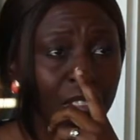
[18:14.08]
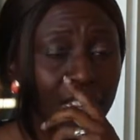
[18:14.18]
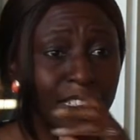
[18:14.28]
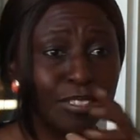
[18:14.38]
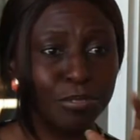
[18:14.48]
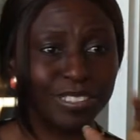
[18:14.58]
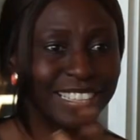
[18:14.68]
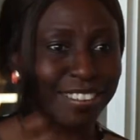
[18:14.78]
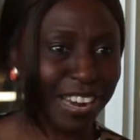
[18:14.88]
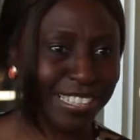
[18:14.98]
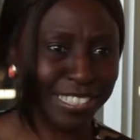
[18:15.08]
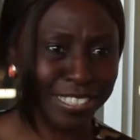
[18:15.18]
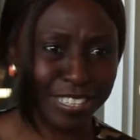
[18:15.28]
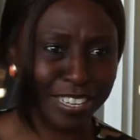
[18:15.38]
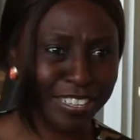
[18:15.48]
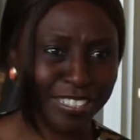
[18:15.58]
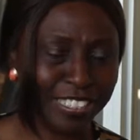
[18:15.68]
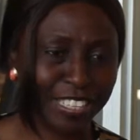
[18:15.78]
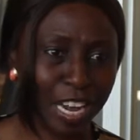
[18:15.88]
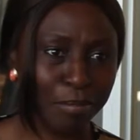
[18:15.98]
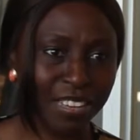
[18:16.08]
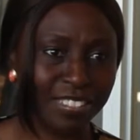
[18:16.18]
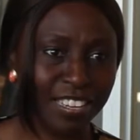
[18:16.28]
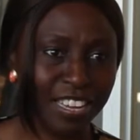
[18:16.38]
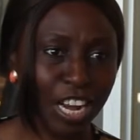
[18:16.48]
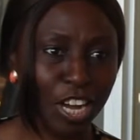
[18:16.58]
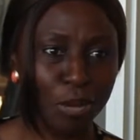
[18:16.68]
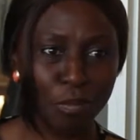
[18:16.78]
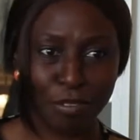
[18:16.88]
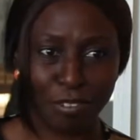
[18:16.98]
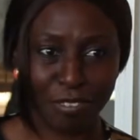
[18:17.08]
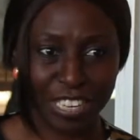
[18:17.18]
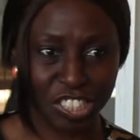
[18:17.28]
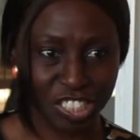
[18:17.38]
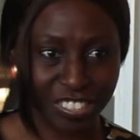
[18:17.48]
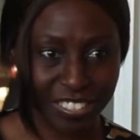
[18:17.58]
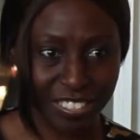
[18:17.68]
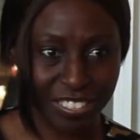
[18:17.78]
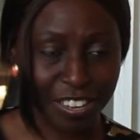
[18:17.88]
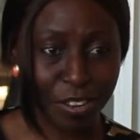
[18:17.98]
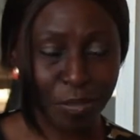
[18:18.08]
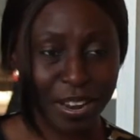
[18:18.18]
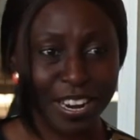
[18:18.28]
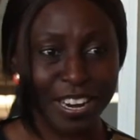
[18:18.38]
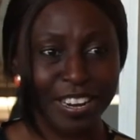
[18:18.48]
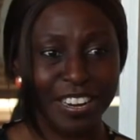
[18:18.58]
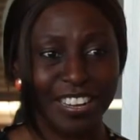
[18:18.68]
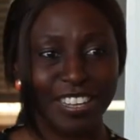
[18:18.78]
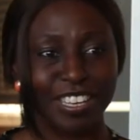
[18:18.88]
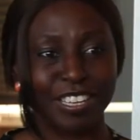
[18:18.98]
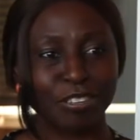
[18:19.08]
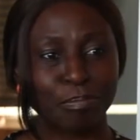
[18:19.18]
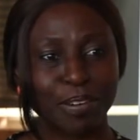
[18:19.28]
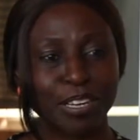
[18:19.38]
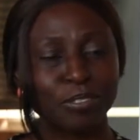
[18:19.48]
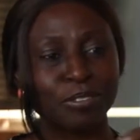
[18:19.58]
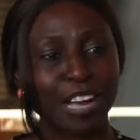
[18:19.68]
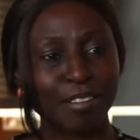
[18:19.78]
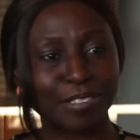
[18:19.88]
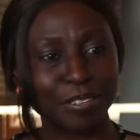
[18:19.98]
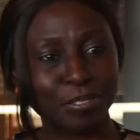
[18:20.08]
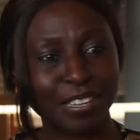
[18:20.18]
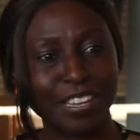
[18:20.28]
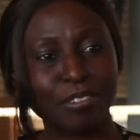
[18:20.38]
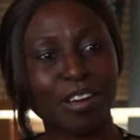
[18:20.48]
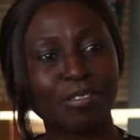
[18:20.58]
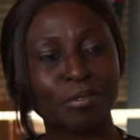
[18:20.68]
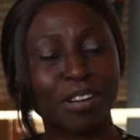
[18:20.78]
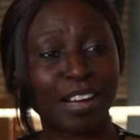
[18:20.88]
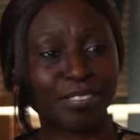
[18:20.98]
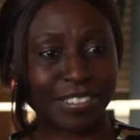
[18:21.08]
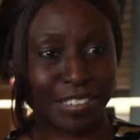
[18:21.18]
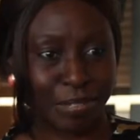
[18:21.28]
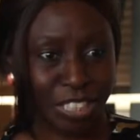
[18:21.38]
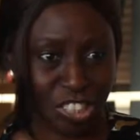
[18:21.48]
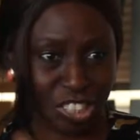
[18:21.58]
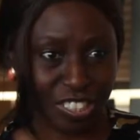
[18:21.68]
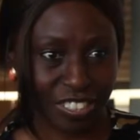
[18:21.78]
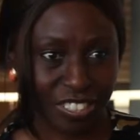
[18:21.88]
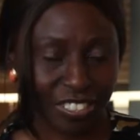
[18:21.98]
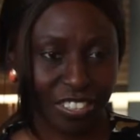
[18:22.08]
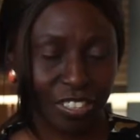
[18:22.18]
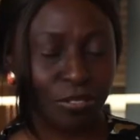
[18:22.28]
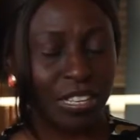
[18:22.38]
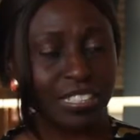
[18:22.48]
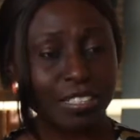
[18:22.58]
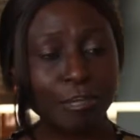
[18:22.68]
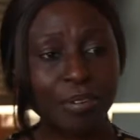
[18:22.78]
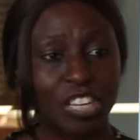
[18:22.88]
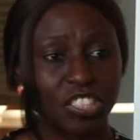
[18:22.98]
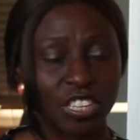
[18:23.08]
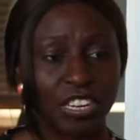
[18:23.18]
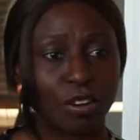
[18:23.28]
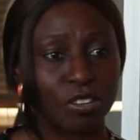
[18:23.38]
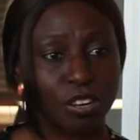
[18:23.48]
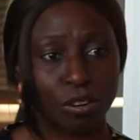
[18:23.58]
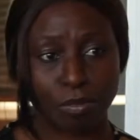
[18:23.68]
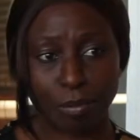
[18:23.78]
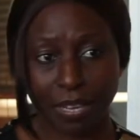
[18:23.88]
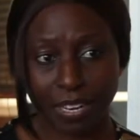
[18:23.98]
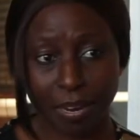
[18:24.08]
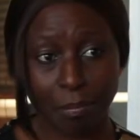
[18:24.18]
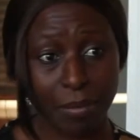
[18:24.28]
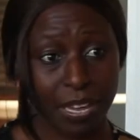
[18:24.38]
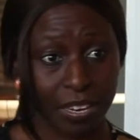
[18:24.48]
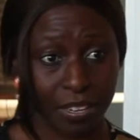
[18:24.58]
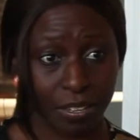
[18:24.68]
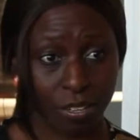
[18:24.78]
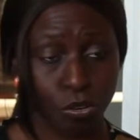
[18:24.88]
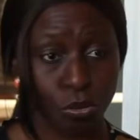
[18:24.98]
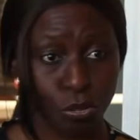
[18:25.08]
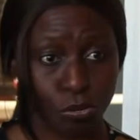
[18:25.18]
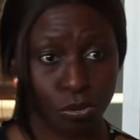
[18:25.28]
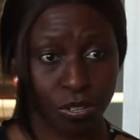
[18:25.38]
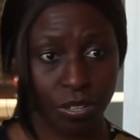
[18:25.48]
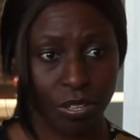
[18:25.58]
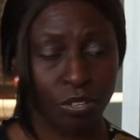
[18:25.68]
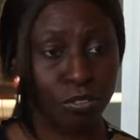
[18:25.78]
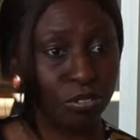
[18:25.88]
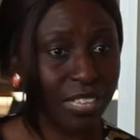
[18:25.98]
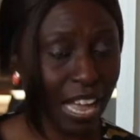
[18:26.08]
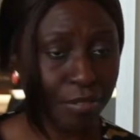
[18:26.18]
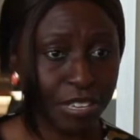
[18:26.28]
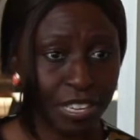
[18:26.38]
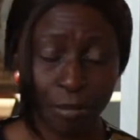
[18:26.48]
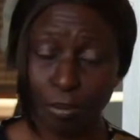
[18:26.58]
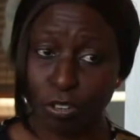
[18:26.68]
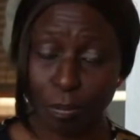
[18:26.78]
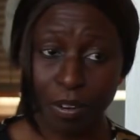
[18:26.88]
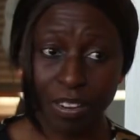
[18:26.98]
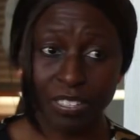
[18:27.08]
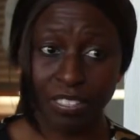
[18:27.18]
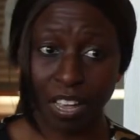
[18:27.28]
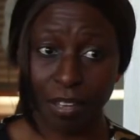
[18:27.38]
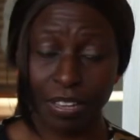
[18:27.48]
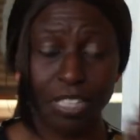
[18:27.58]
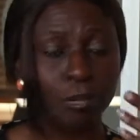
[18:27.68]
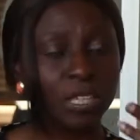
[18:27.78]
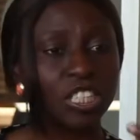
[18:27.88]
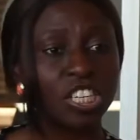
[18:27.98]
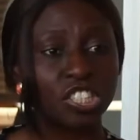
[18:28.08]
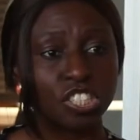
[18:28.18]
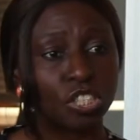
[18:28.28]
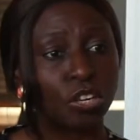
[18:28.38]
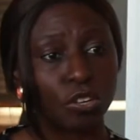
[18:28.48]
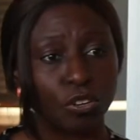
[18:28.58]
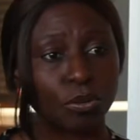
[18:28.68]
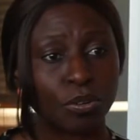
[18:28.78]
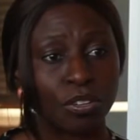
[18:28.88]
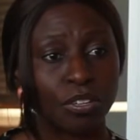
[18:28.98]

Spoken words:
there's what a writer described as the economy of affection, where your parents look after you and then you have to look after them in turn. So that's the pressure that our young women and men go through. You don't have it yet, but your parents have expectations on you.